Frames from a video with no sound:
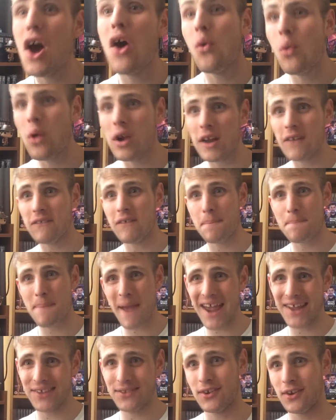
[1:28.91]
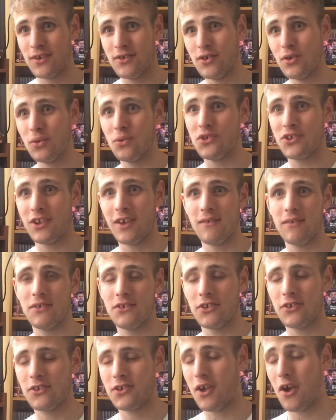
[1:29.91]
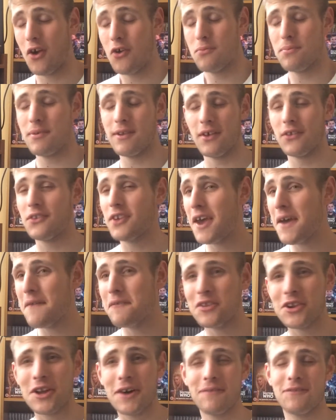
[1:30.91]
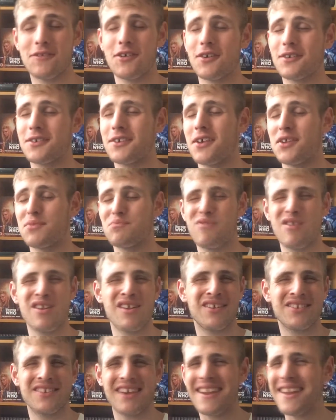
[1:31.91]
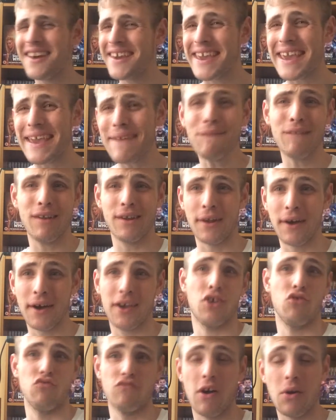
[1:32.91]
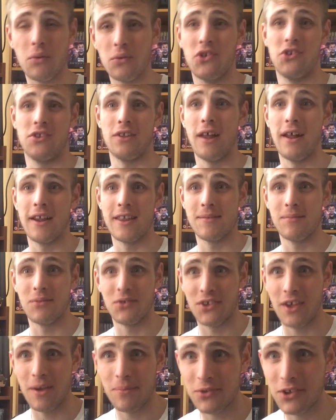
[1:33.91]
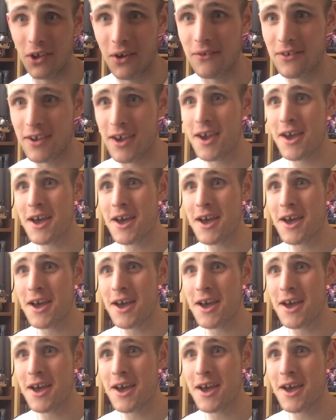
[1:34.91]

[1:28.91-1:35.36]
One of the best new series openers. The Ninth Doctor is brilliant, and I even like Rose slightly in this episode.